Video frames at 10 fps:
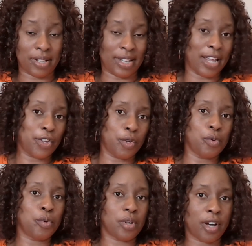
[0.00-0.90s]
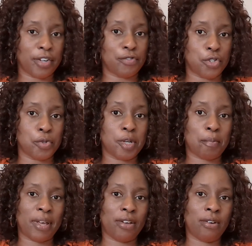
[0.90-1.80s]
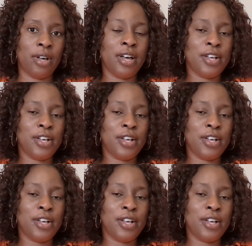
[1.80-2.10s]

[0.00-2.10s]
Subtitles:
let you kind of do an appeal.